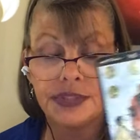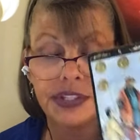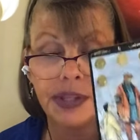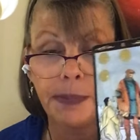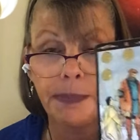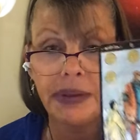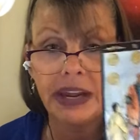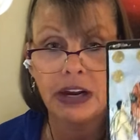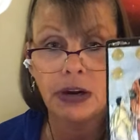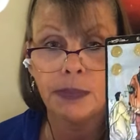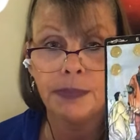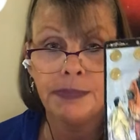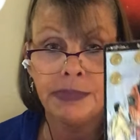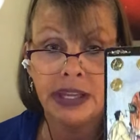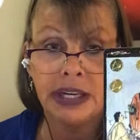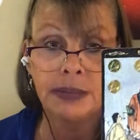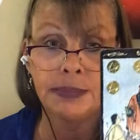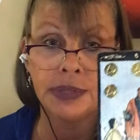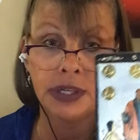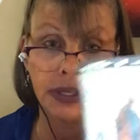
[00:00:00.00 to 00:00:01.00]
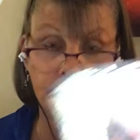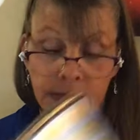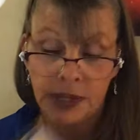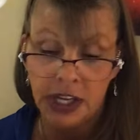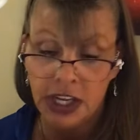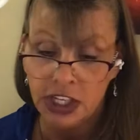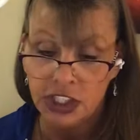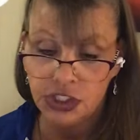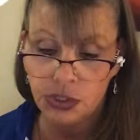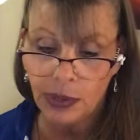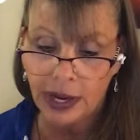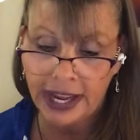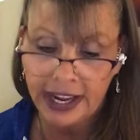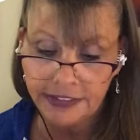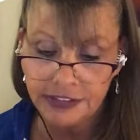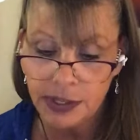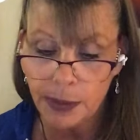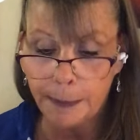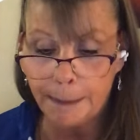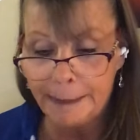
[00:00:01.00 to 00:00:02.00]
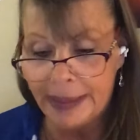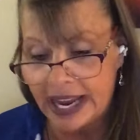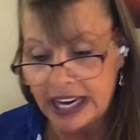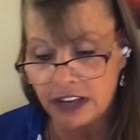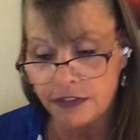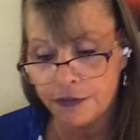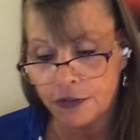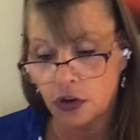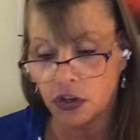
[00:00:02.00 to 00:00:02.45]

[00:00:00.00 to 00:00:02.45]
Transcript: the bare minimum? Do I have to beg for